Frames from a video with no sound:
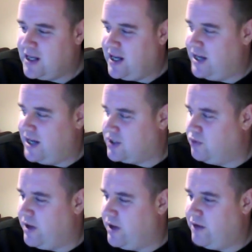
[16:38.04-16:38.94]
It's a
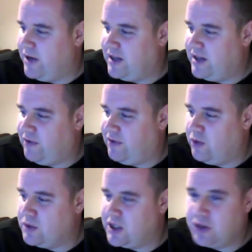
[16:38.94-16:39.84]
really, really
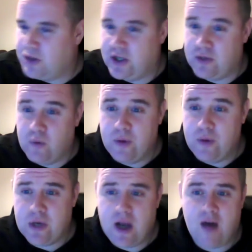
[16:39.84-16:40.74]
difficult situation. We
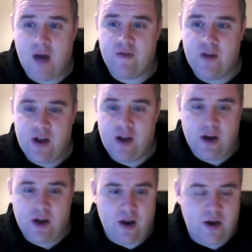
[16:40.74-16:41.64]
would love
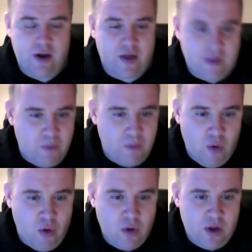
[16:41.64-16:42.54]
nothing
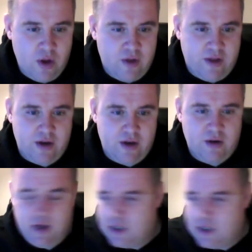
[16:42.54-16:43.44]
more than
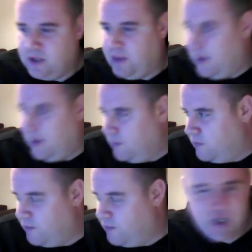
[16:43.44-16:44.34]
to be
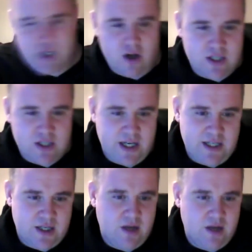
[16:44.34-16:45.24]
finishing our
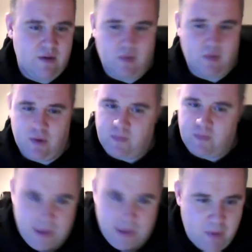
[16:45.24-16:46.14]
season with
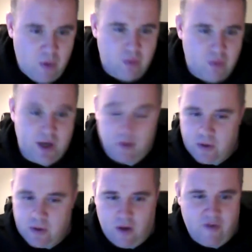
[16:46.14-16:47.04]
people, you know,
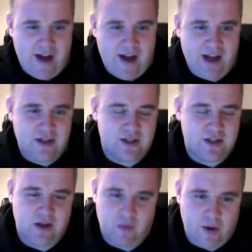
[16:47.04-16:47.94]
with our fans
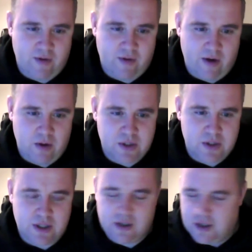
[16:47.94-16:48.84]
and whatever else, and